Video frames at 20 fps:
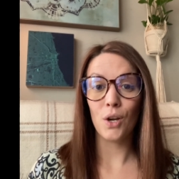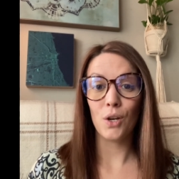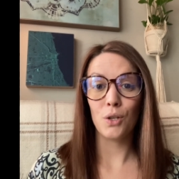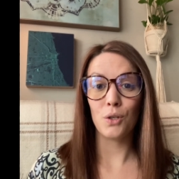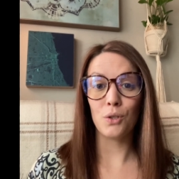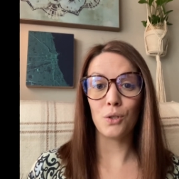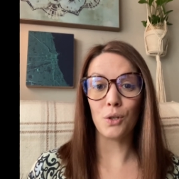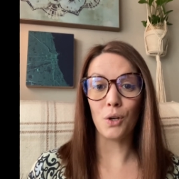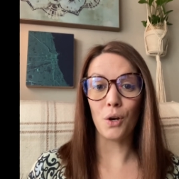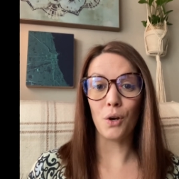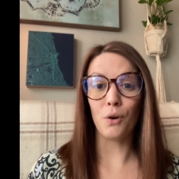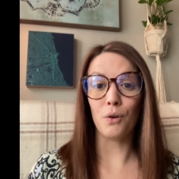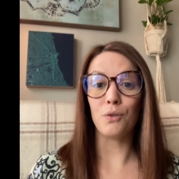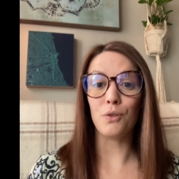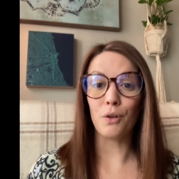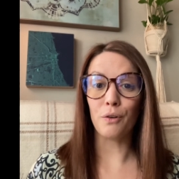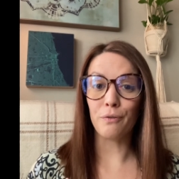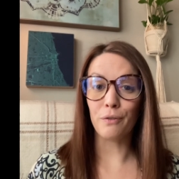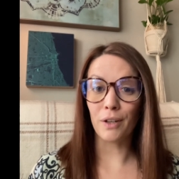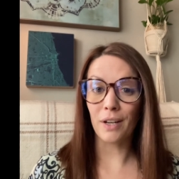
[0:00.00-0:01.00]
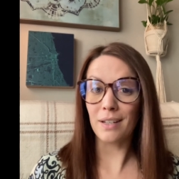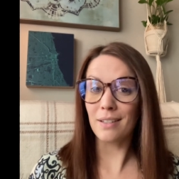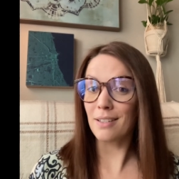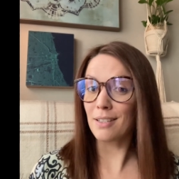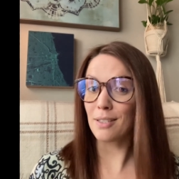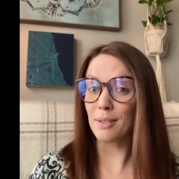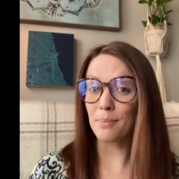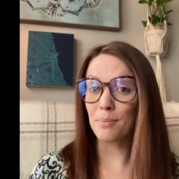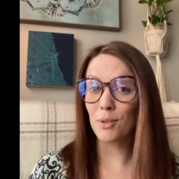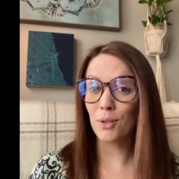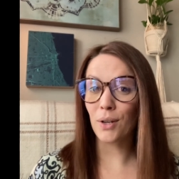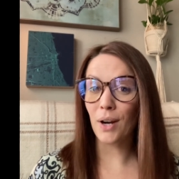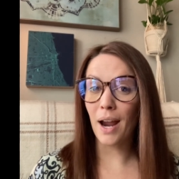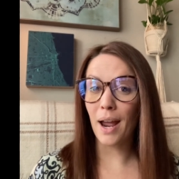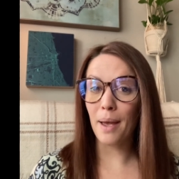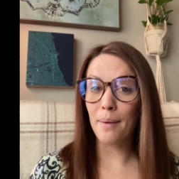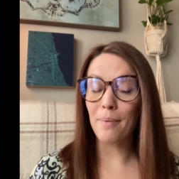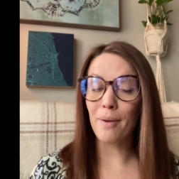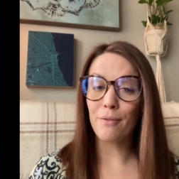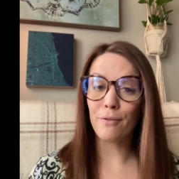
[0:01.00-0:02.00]
so don't forget to
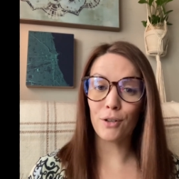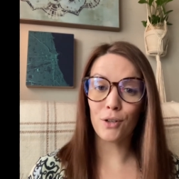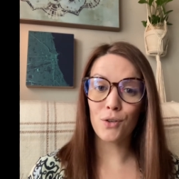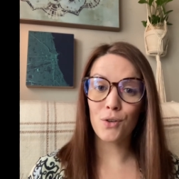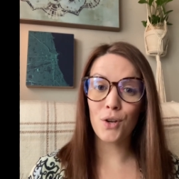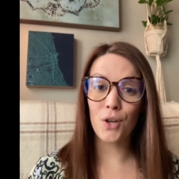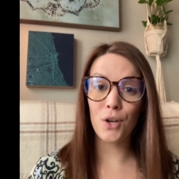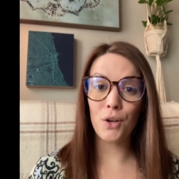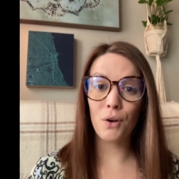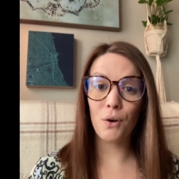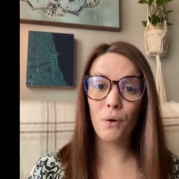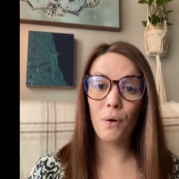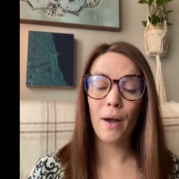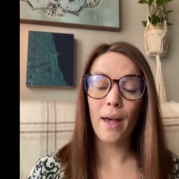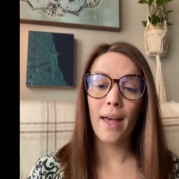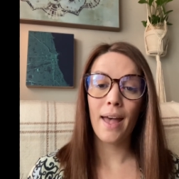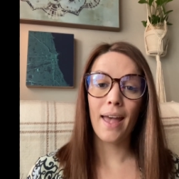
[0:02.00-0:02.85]
subscribe if you're new,